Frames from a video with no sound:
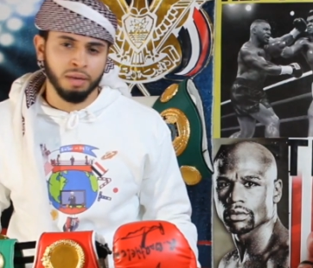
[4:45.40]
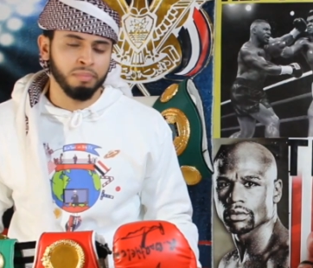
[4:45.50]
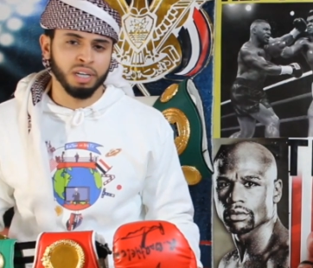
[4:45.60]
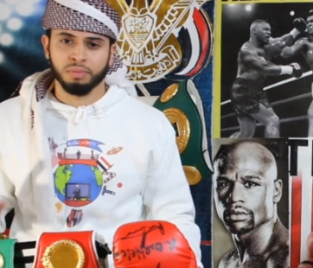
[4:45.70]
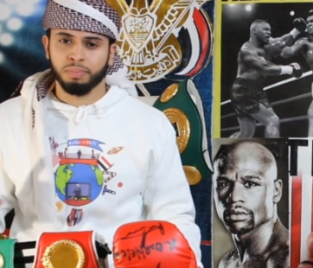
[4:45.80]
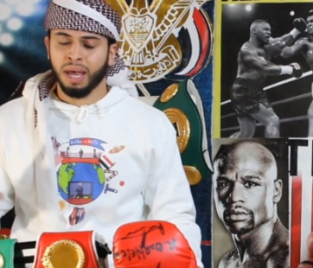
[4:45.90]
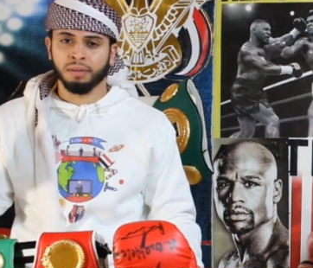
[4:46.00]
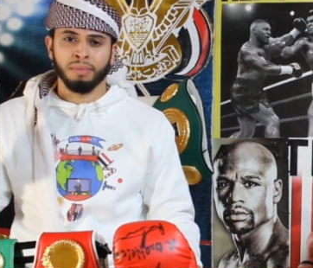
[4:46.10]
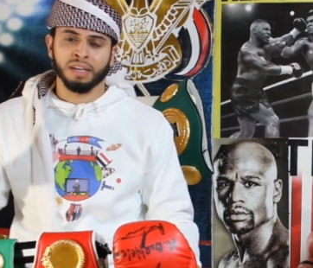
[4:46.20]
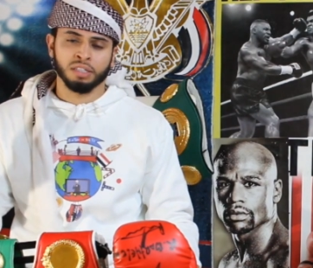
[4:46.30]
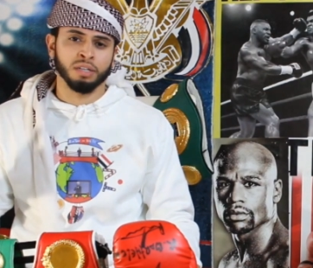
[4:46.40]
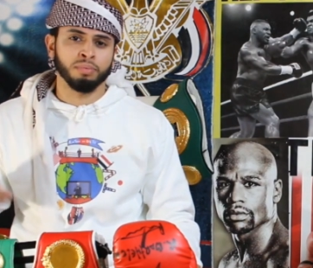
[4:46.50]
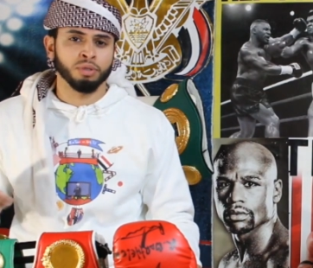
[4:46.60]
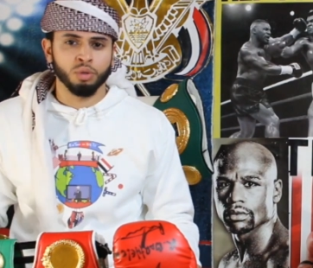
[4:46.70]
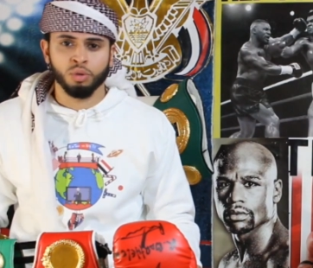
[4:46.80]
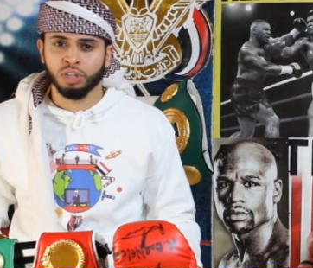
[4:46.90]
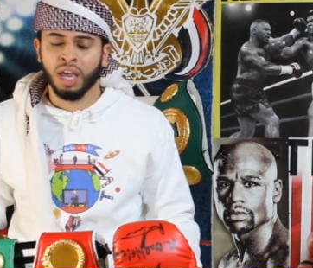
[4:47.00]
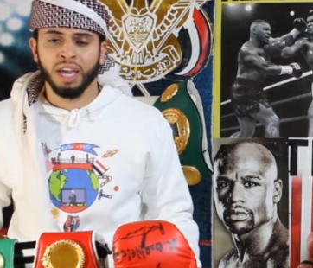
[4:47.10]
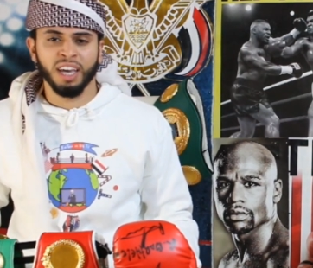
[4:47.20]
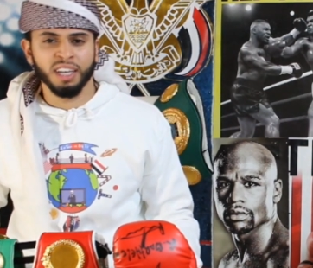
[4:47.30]
Speaker 1: mixed, master, produced,
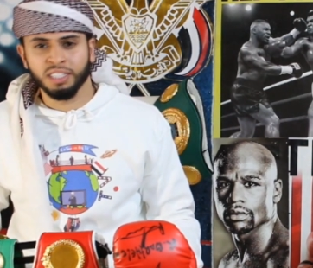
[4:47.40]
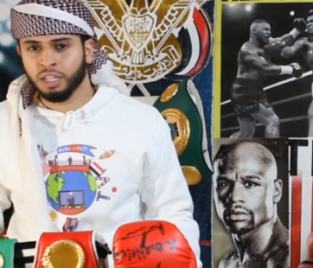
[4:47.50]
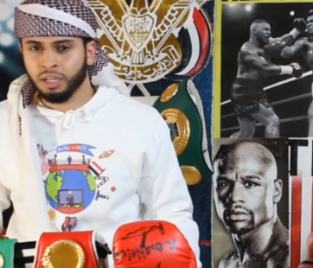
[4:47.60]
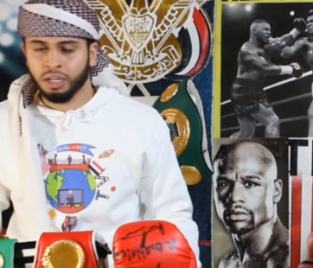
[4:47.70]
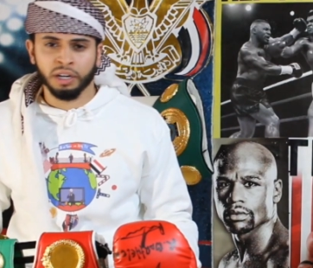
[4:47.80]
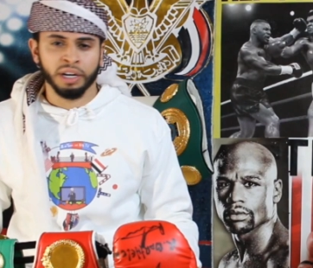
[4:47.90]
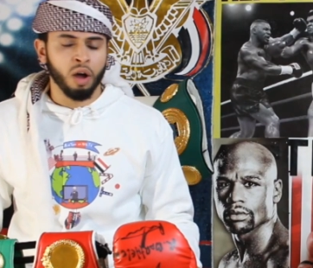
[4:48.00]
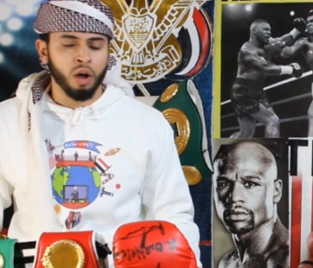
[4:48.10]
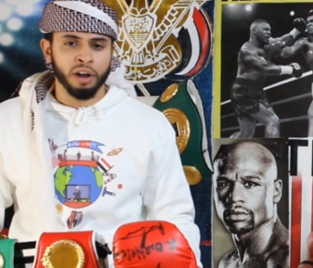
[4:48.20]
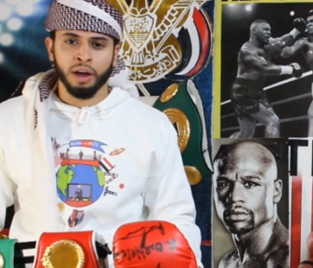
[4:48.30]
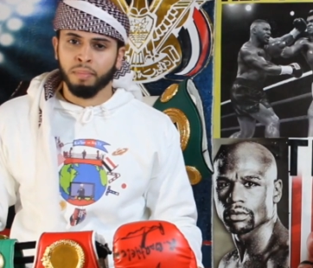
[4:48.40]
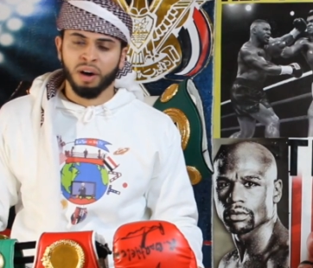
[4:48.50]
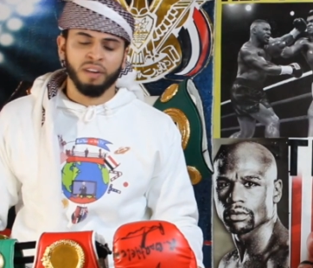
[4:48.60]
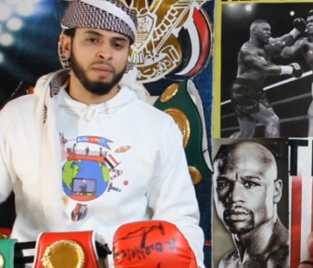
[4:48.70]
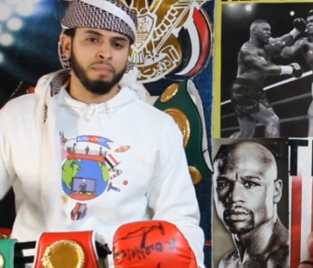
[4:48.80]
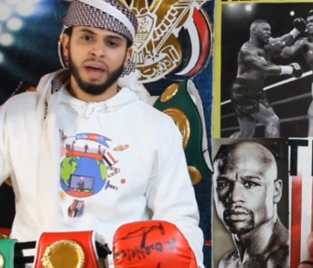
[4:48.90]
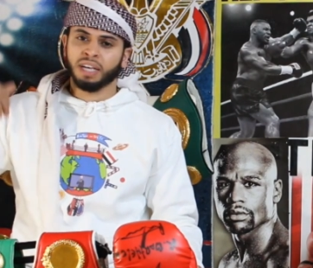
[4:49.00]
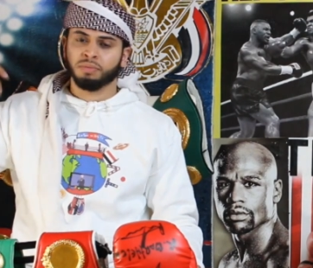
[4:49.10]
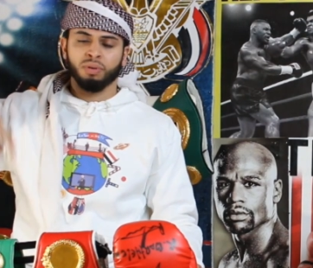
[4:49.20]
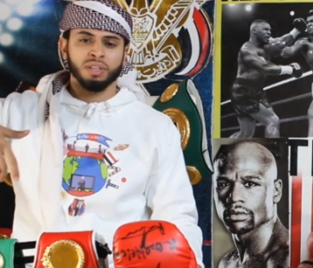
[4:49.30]
engineered, and all the above, the past,
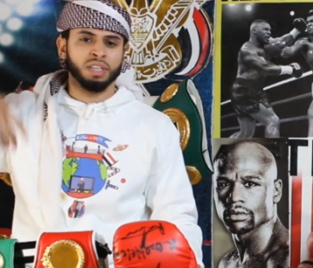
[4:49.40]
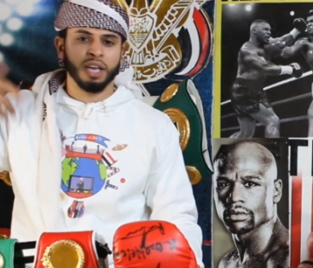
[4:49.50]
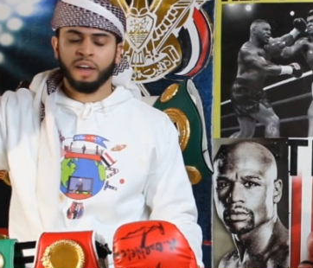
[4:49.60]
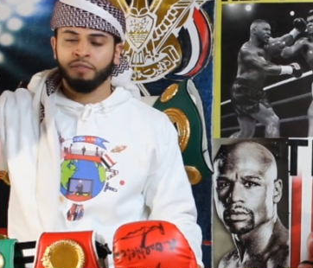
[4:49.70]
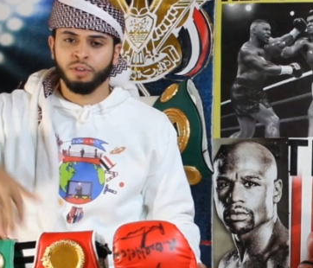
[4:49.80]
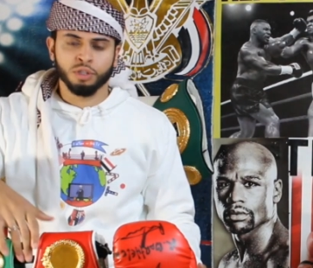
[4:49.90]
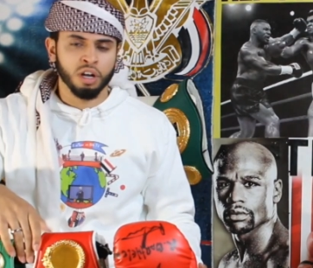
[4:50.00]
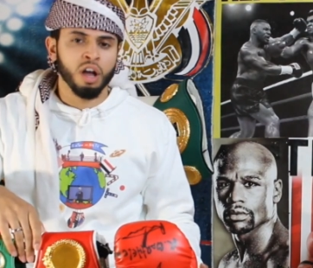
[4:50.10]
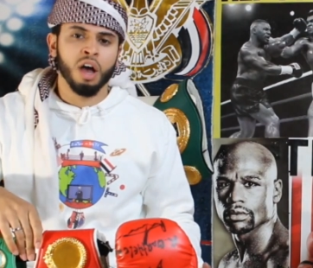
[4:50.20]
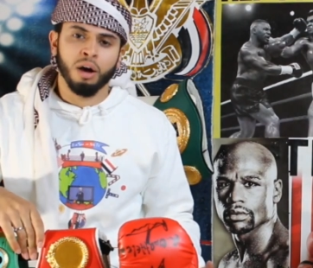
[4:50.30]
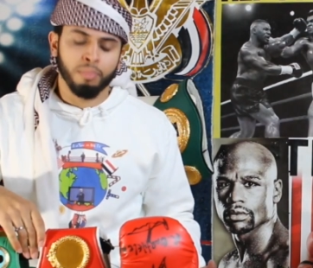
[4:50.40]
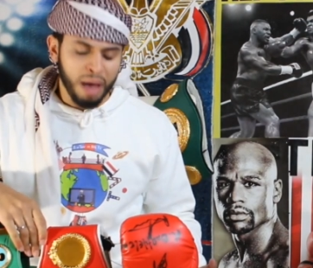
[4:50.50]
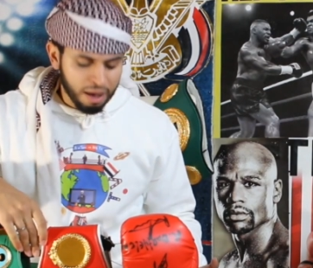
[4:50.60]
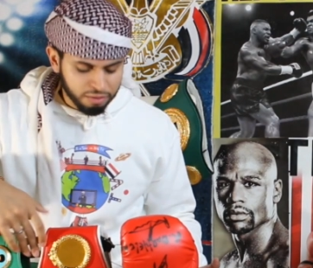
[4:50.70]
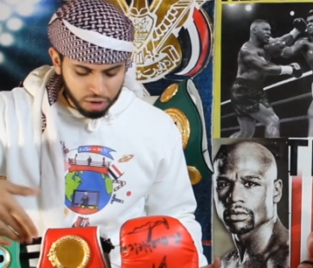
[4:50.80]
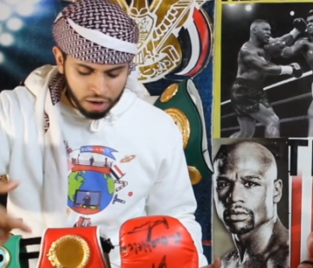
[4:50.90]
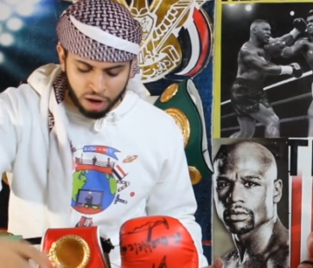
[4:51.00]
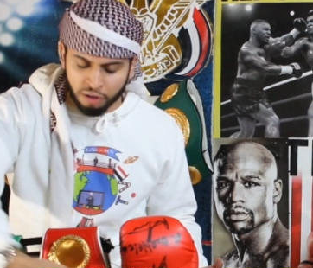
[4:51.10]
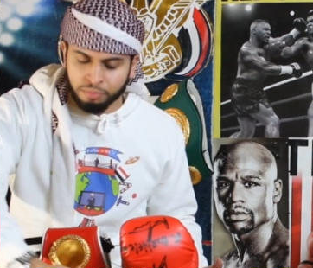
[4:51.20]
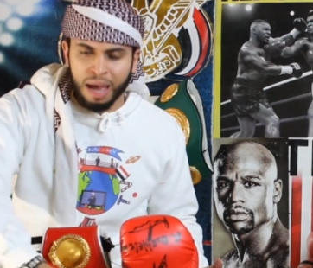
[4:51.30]
present, and future of pound for, uh, of
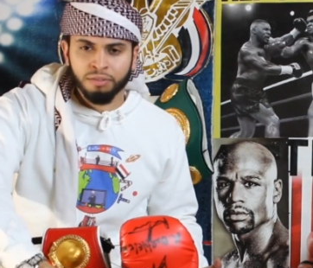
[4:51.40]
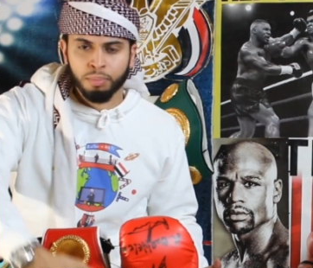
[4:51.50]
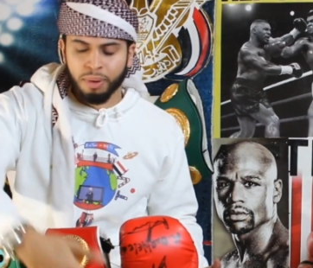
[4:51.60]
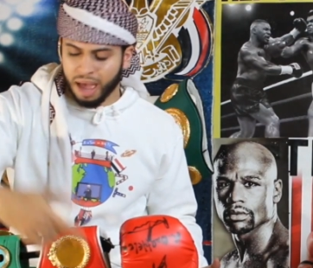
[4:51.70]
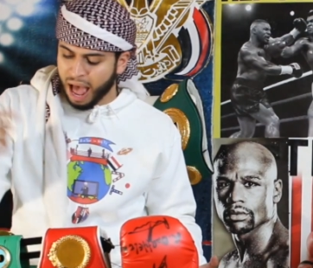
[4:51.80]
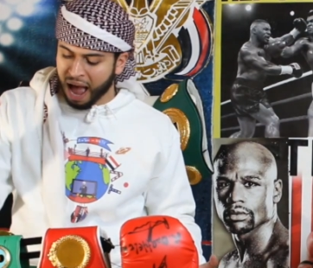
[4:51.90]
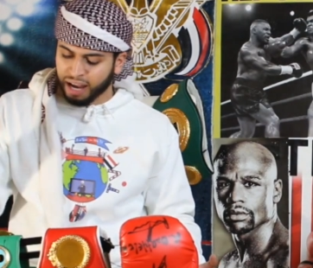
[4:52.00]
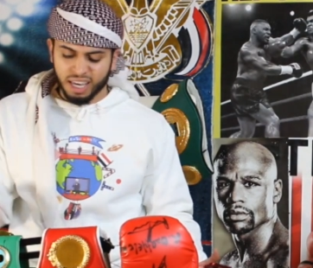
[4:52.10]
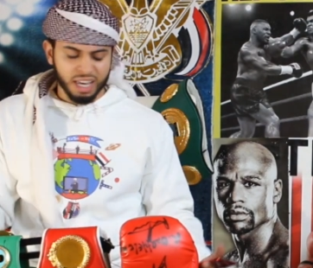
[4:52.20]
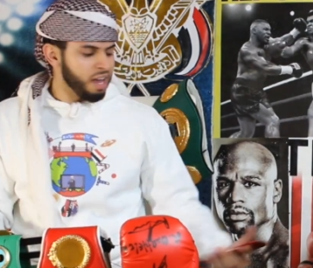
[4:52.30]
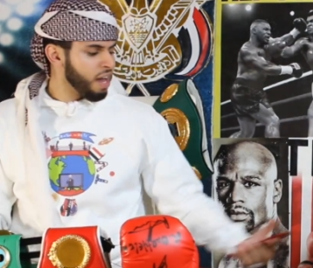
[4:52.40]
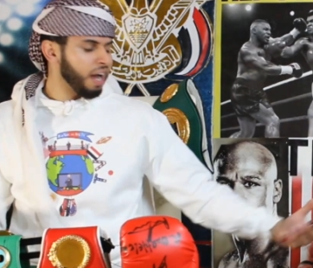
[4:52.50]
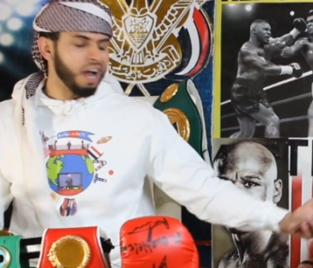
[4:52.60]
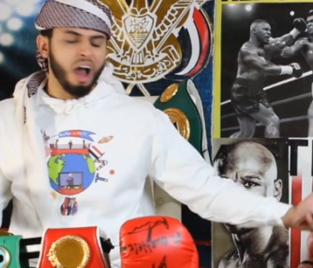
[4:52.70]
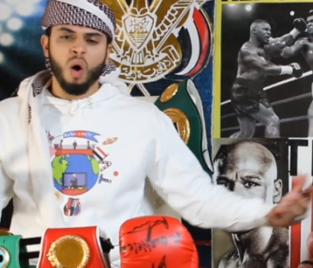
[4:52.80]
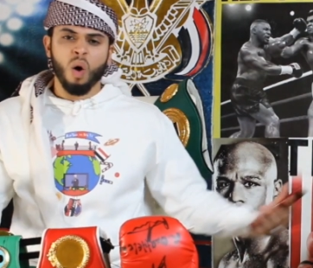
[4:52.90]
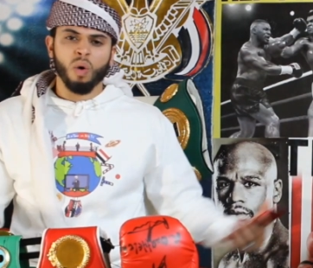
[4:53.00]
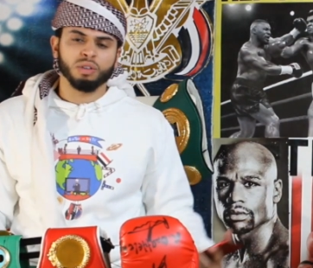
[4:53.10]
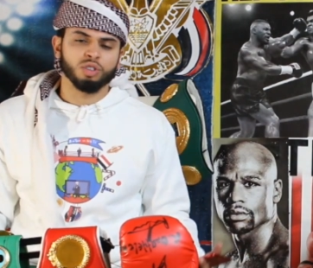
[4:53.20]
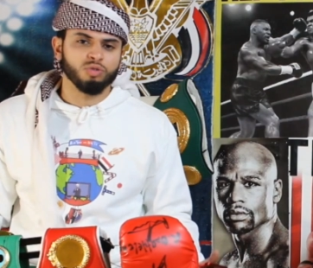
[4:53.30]
pound, for pound. Aki got all the
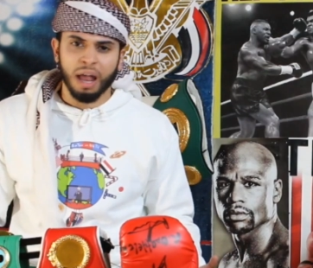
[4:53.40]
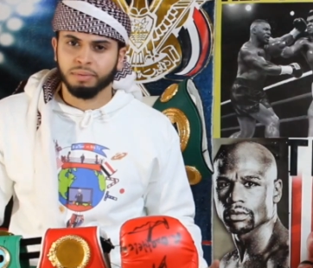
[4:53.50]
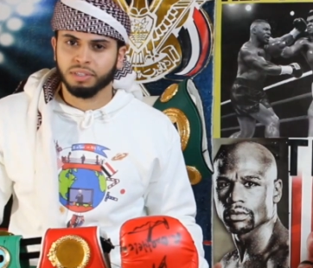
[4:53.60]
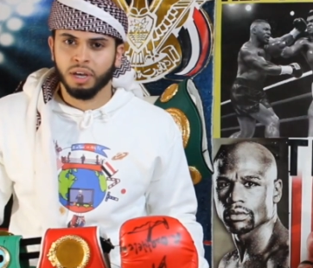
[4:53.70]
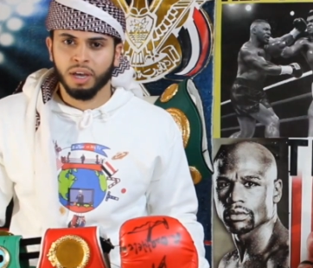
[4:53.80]
straps